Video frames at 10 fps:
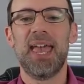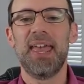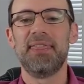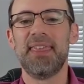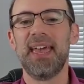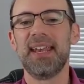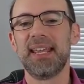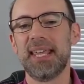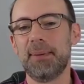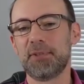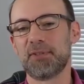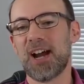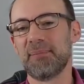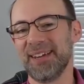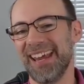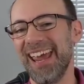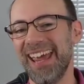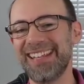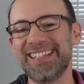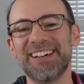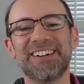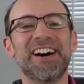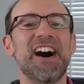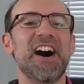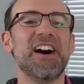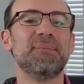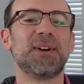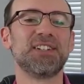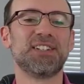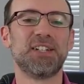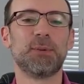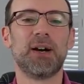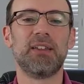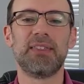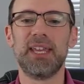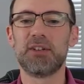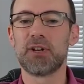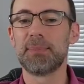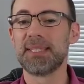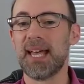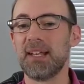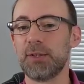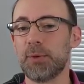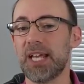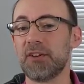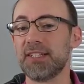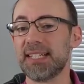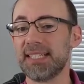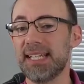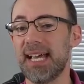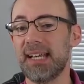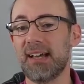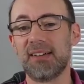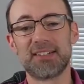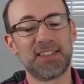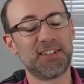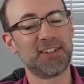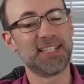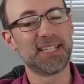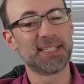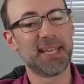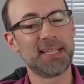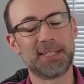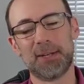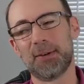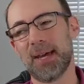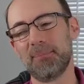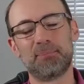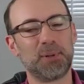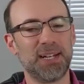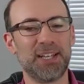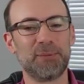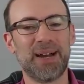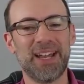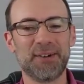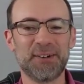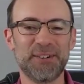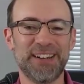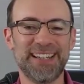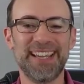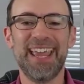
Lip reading: And then it keeps dropping. So on March the 12th, it drops down to $169.36. So I put another buy order in.